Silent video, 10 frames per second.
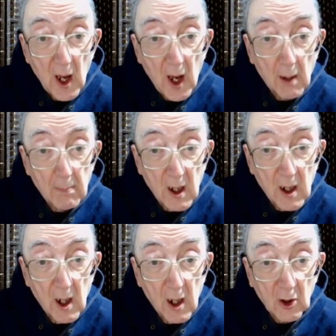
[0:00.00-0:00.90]

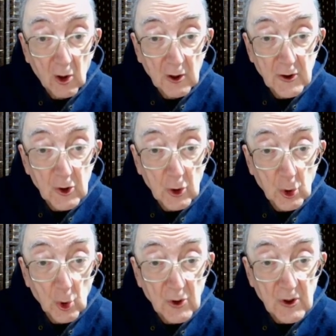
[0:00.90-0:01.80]
among God's
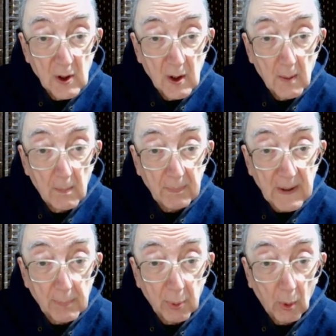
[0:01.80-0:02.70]
chosen
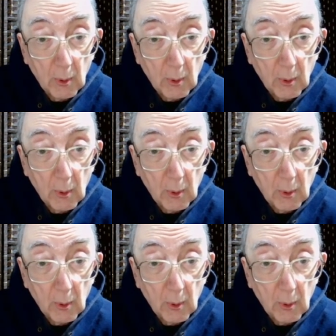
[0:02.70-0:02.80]
people.'